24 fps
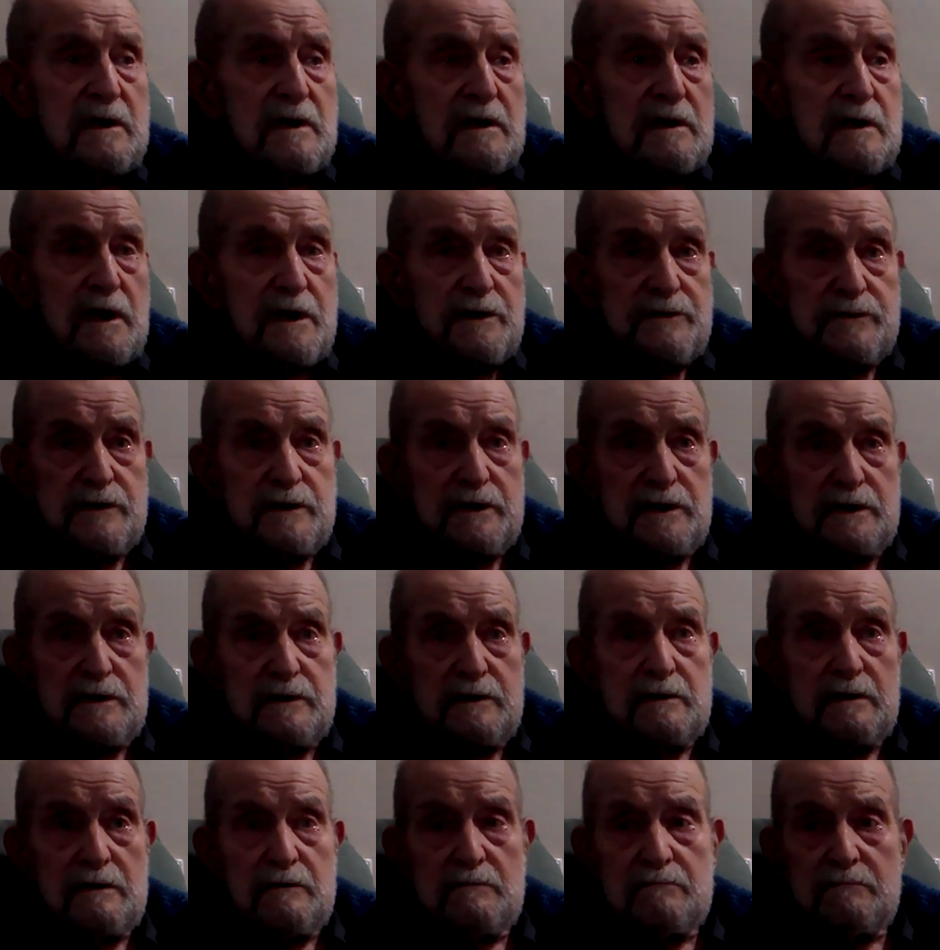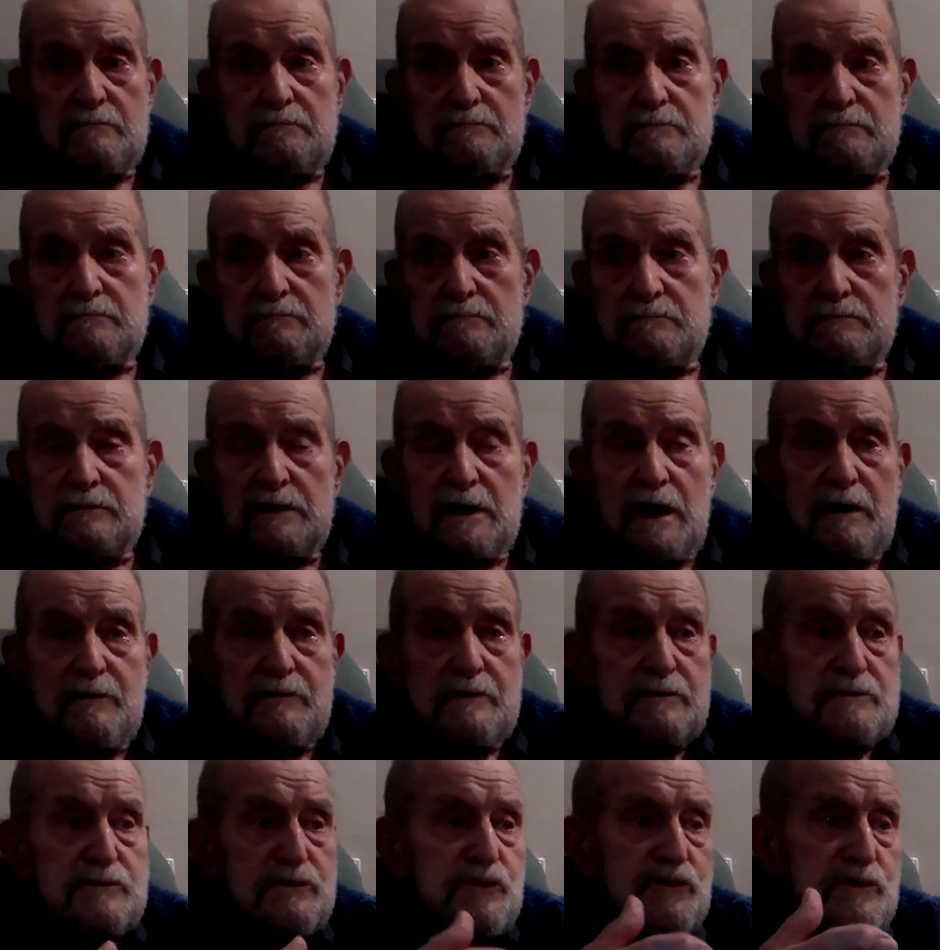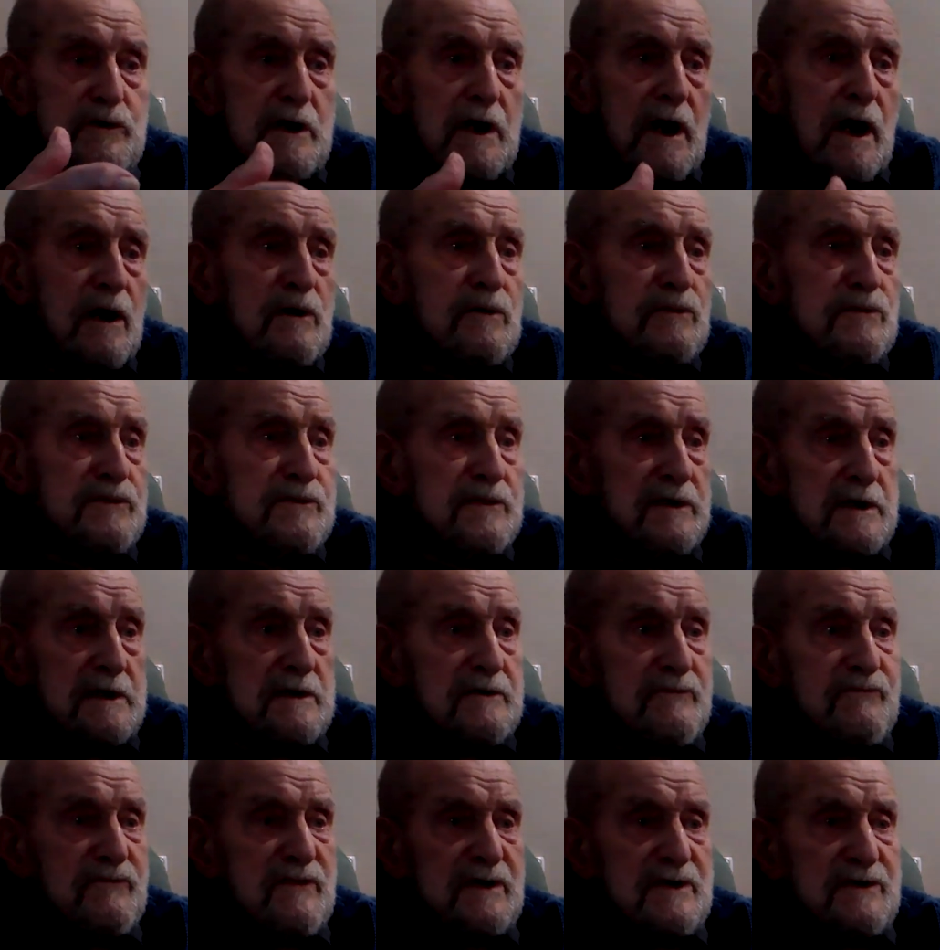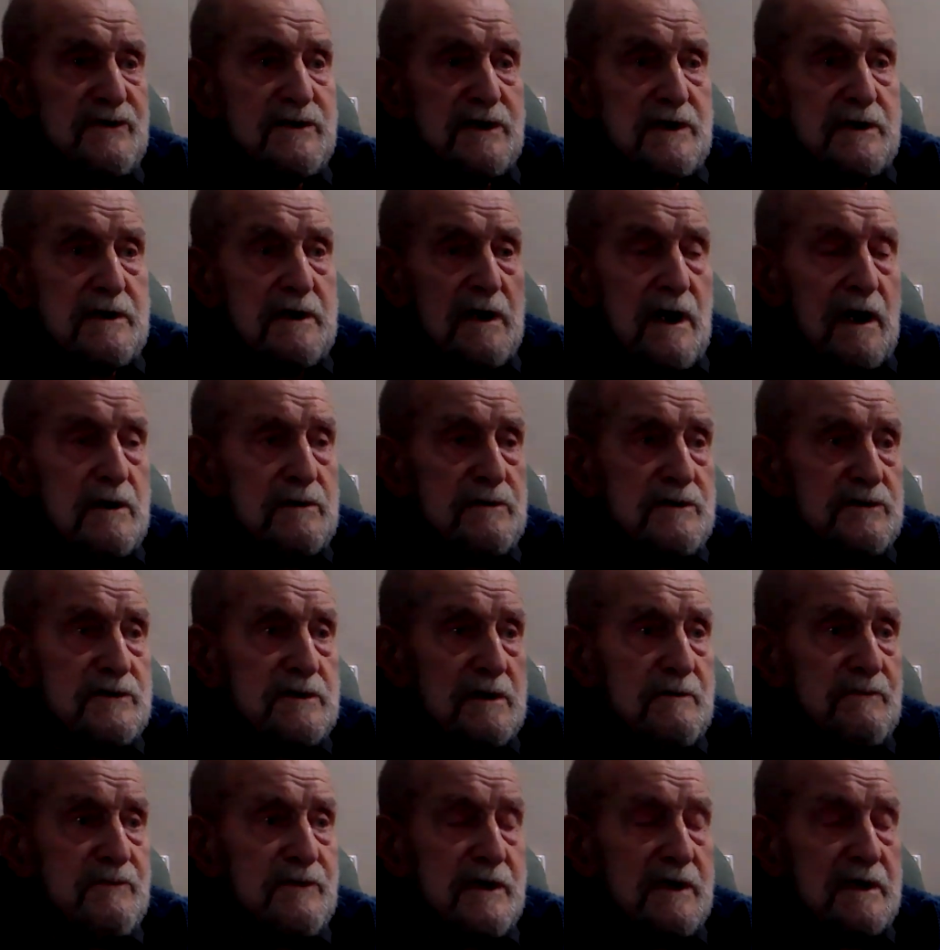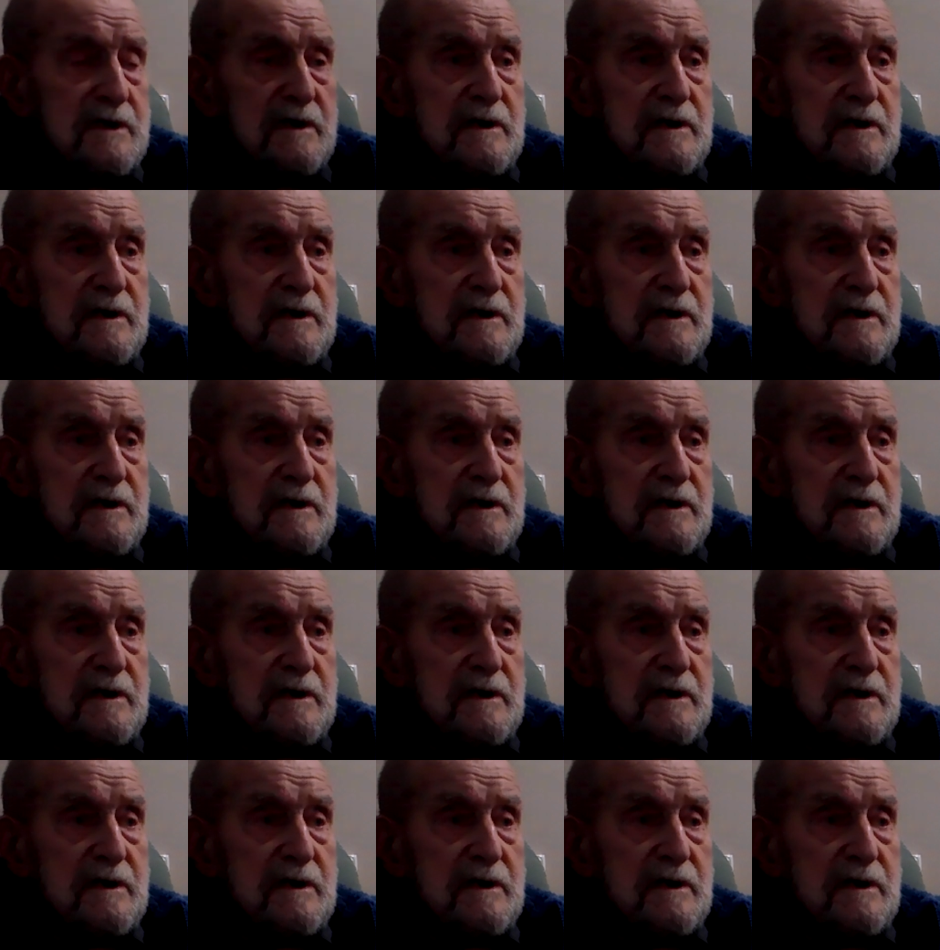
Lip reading: and that code thing, Vinci code or something,